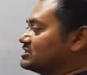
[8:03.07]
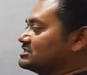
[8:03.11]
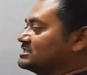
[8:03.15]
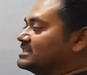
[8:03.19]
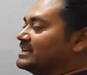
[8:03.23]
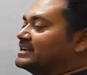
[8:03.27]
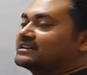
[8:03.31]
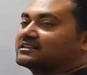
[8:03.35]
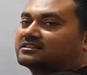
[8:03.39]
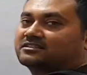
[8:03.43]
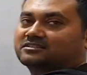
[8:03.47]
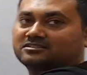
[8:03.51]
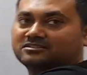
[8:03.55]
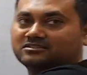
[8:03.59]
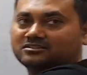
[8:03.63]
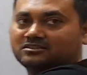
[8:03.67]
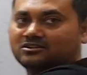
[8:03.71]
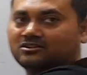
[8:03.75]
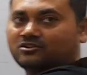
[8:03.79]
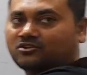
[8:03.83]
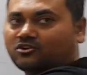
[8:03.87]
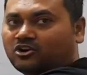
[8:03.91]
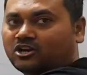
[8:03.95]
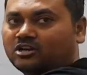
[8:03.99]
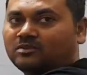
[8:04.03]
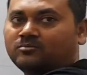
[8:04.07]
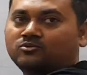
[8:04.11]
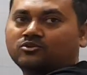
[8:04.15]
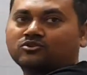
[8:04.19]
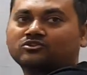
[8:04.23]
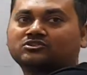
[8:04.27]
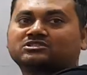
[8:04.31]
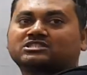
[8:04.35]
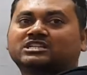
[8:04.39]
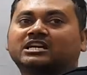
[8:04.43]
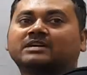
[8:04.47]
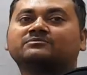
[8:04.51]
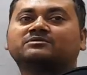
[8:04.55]
states
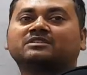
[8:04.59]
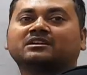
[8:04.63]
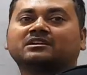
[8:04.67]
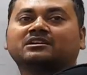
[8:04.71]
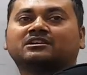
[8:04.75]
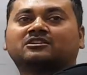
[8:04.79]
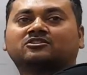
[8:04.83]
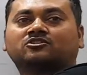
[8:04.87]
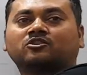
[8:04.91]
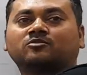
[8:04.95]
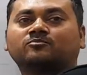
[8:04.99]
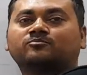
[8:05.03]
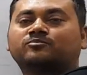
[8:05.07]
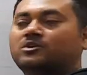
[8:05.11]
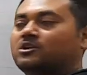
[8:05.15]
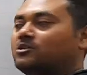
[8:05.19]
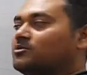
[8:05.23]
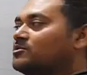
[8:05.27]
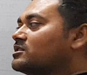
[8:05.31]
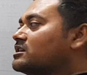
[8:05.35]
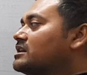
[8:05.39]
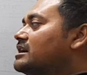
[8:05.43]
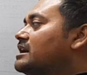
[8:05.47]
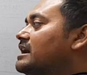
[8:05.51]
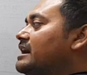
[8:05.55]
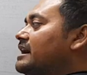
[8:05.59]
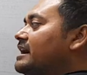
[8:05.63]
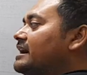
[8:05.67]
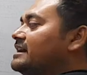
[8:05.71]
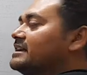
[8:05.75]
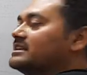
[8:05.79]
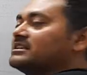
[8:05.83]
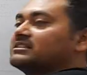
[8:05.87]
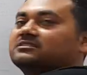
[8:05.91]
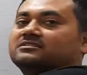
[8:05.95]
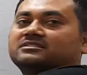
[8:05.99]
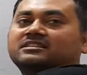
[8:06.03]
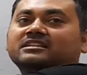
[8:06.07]
almost have the equal power
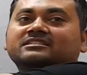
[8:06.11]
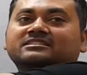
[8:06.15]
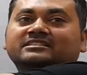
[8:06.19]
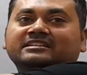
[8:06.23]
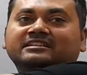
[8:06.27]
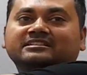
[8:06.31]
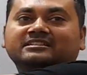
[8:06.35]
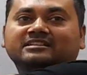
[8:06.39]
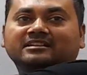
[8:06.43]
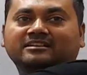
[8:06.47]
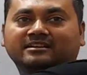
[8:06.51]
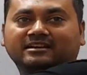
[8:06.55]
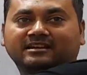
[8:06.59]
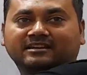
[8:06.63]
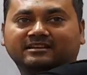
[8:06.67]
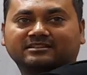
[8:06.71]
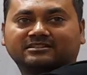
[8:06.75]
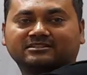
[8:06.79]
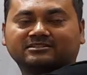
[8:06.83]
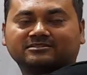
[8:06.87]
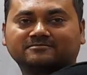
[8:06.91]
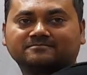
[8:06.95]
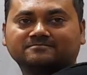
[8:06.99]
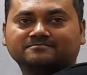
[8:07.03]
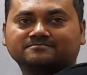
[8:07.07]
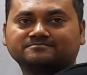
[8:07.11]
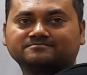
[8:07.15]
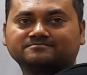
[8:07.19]
as the center has.